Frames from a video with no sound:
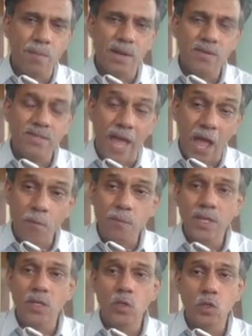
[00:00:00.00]
have
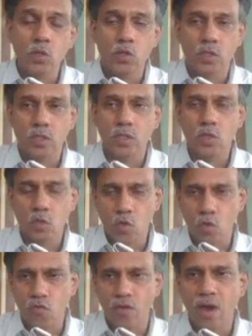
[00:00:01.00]
been used
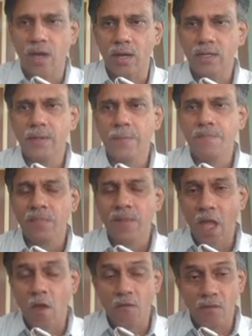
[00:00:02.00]
so far,
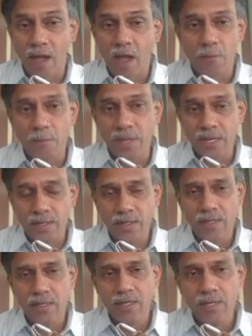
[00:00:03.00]

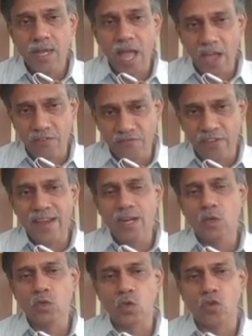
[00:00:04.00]
have
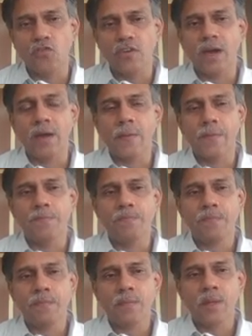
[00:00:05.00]
failed so far,
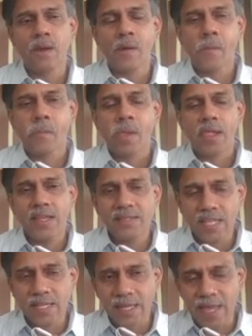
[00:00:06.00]
is
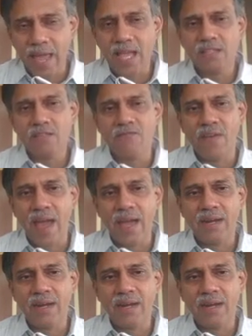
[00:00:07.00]
a case where